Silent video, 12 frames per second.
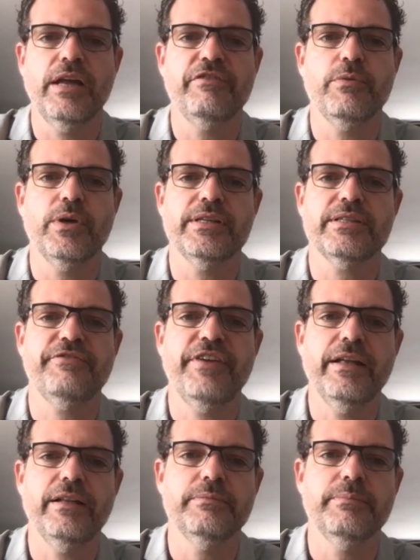Everyone has
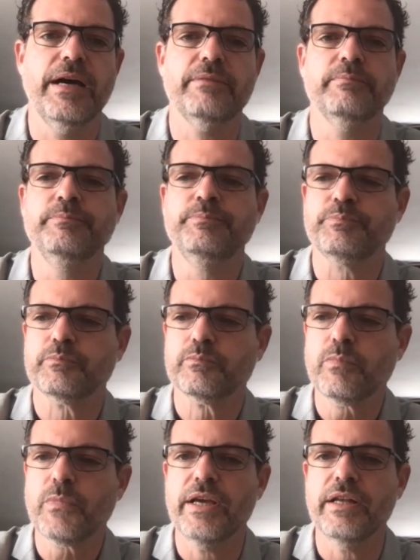failed, but
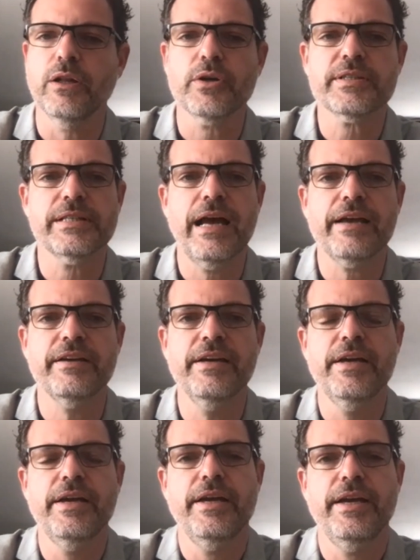it looks like
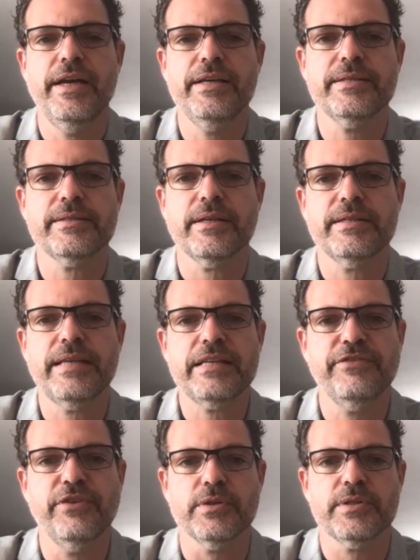he's
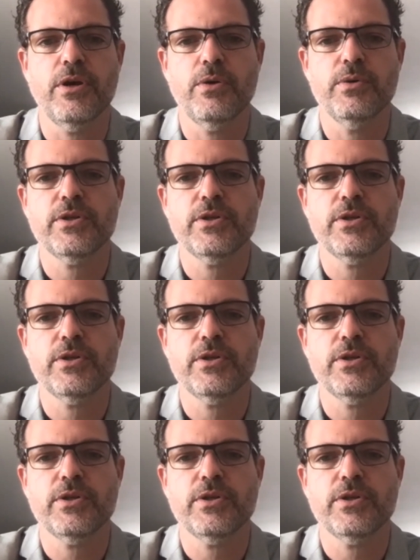successful. So